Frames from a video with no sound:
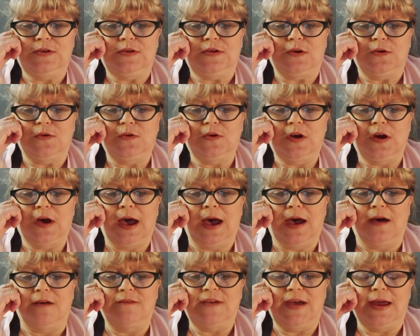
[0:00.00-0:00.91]
Do you
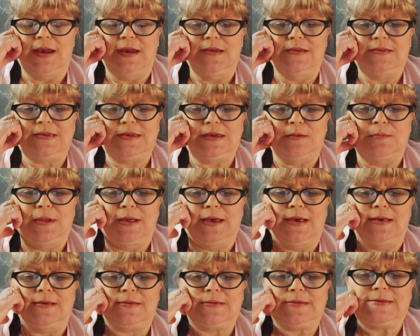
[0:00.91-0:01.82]
have any
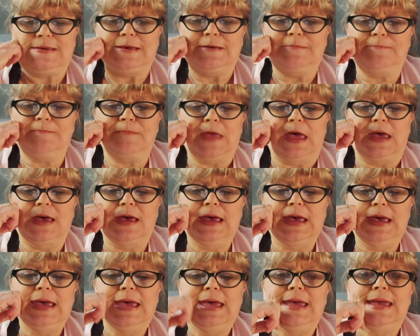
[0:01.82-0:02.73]
siblings?
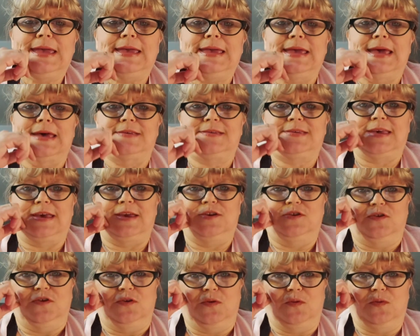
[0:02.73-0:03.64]
Yes, I
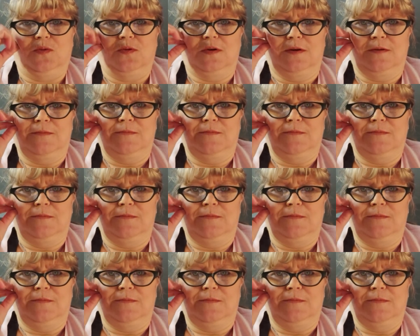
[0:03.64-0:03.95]
do.